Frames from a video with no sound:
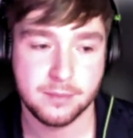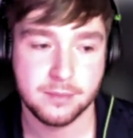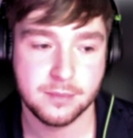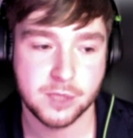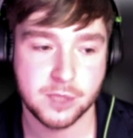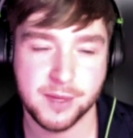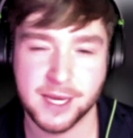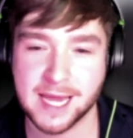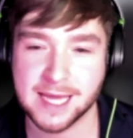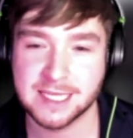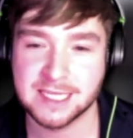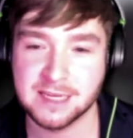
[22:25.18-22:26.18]

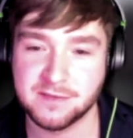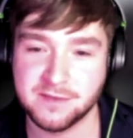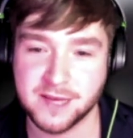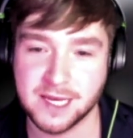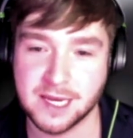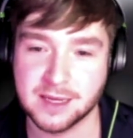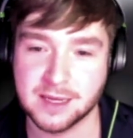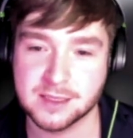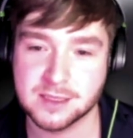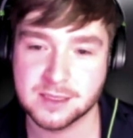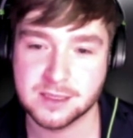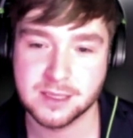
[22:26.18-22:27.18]
Communicating
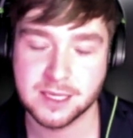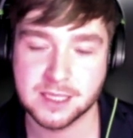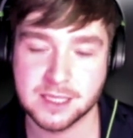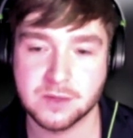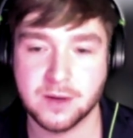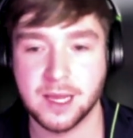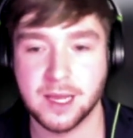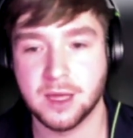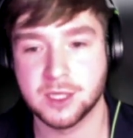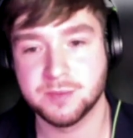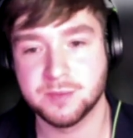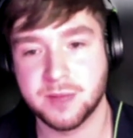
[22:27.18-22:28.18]
feelings, it's quite a
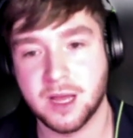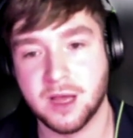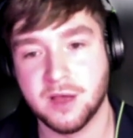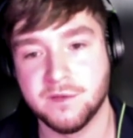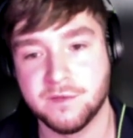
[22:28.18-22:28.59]
large part of